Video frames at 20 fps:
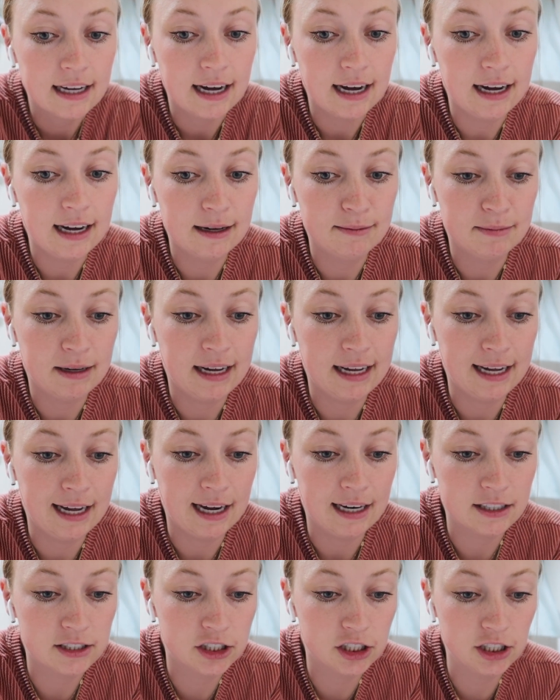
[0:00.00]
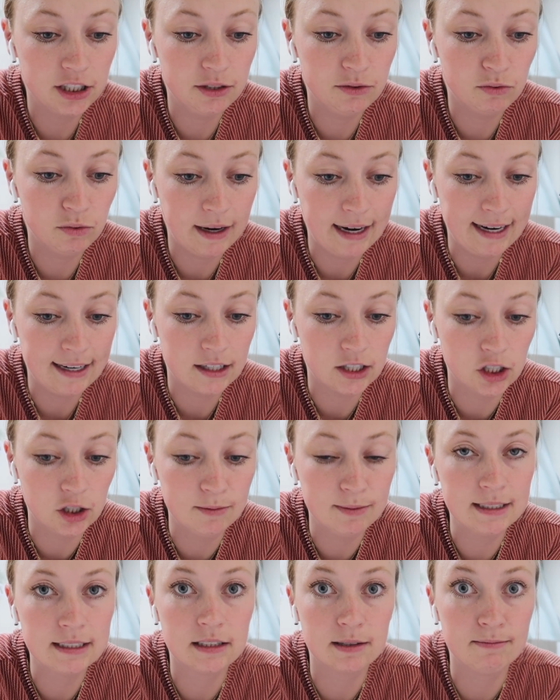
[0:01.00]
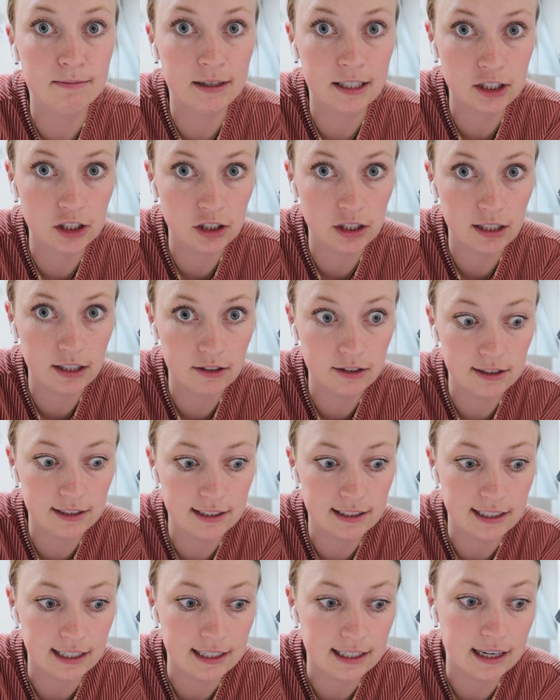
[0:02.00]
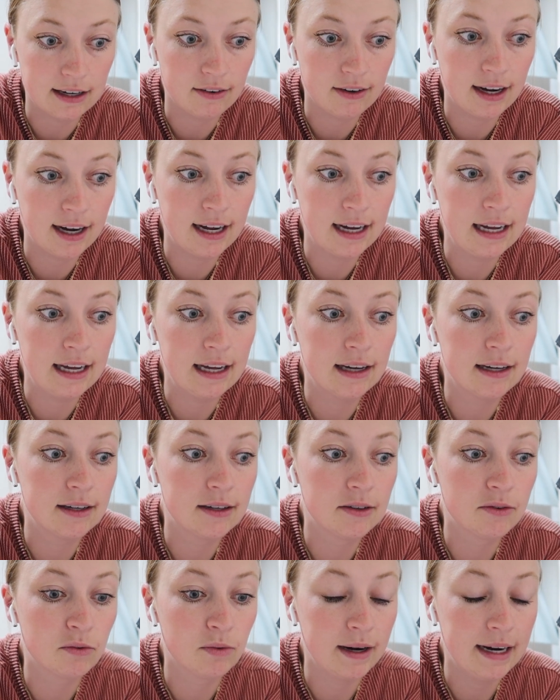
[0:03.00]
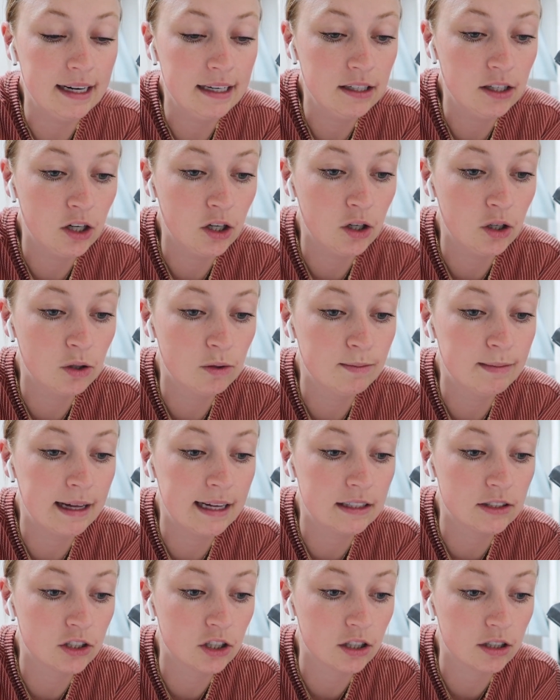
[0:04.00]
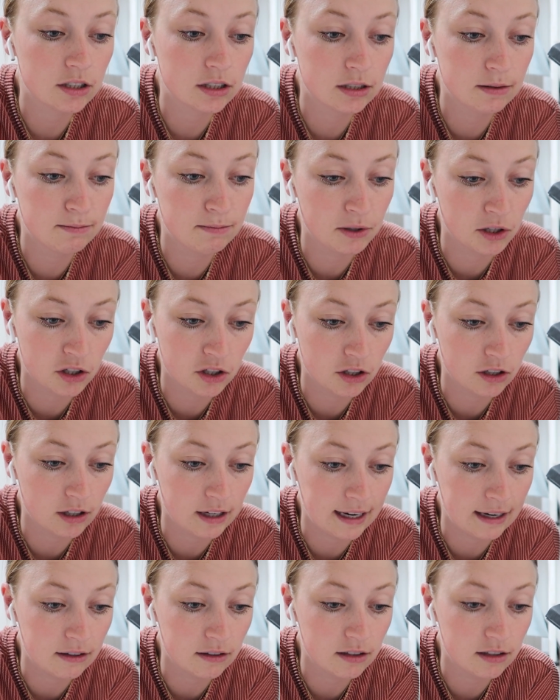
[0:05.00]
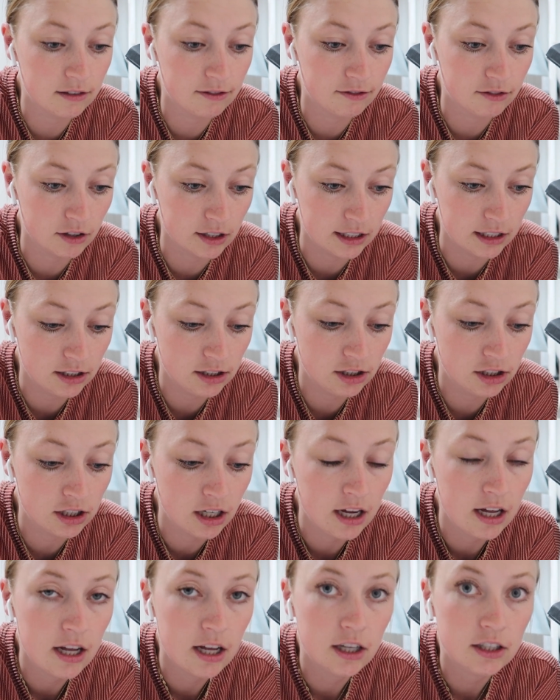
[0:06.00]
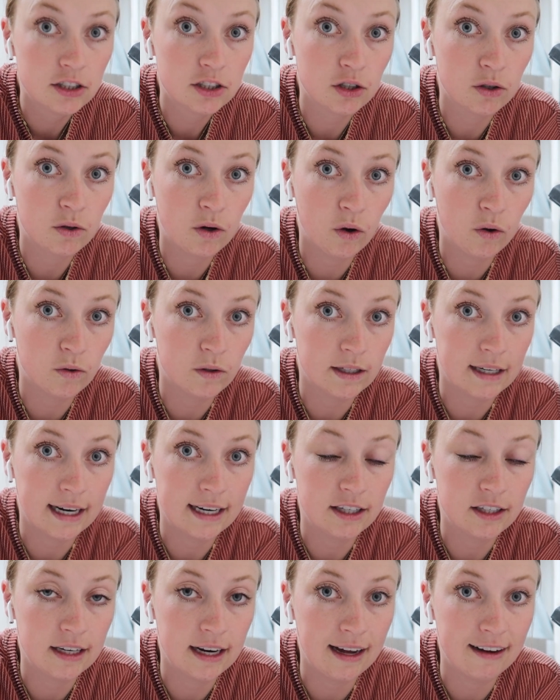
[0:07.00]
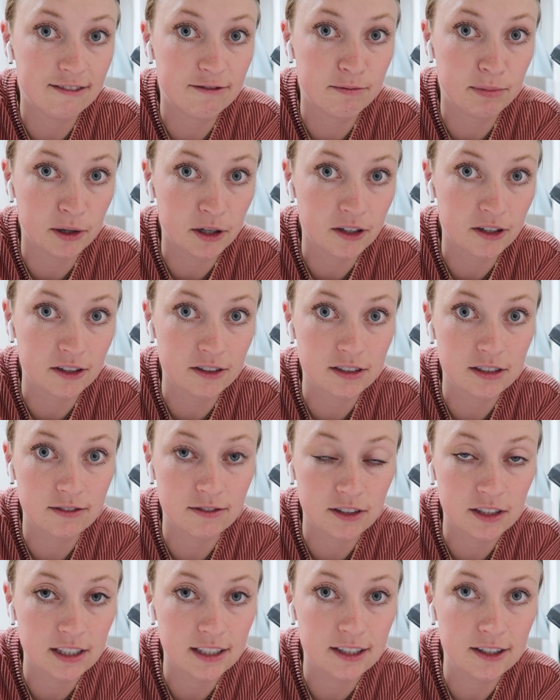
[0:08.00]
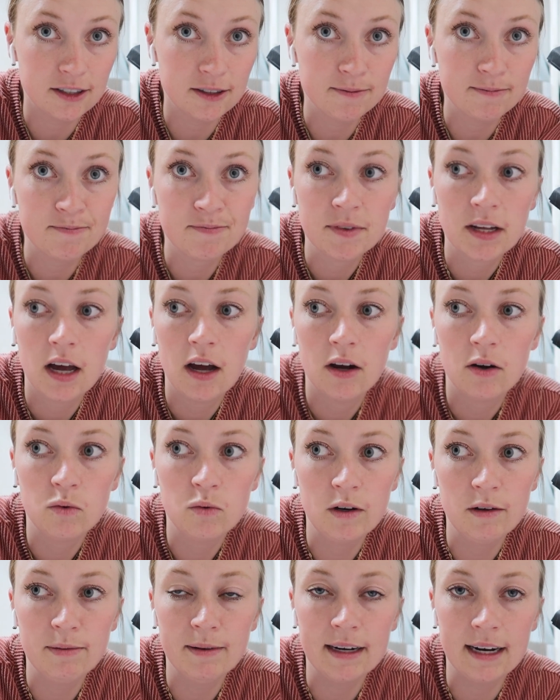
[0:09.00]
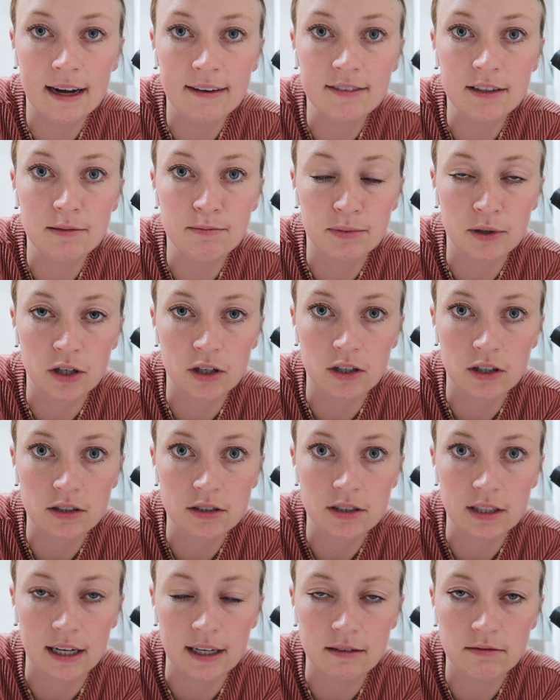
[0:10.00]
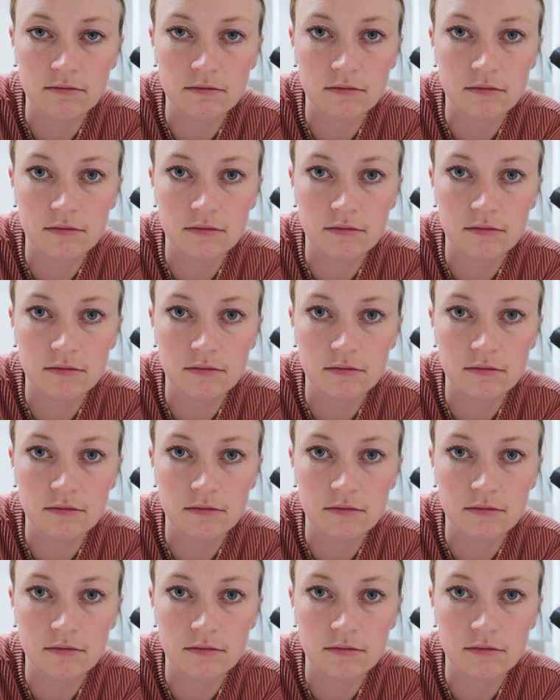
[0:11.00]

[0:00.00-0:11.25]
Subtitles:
I actually ran home. It's much later in the day now. I ran home and took some burger out of the fridge so Cole and I could have burgers for dinner. We've been having burgers like